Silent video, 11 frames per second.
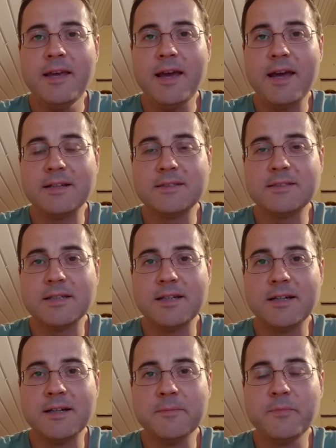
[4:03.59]
at
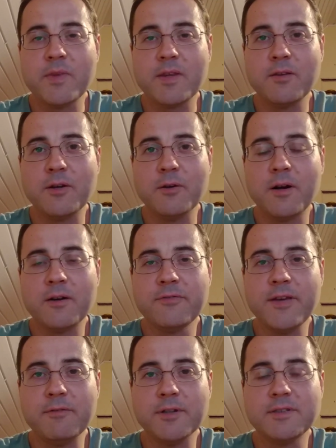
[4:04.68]
our
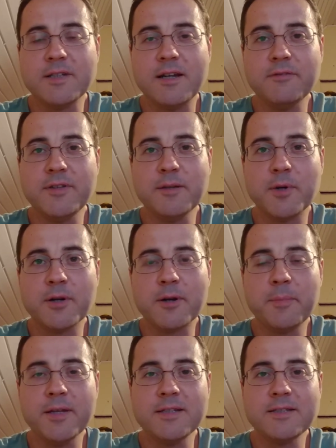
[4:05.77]
favorite vegan burger
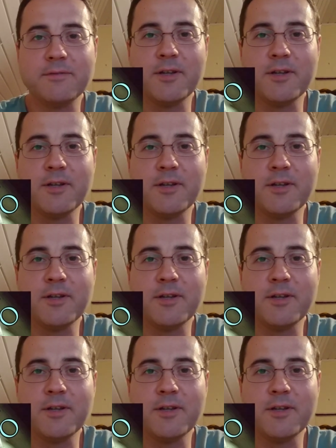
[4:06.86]
place.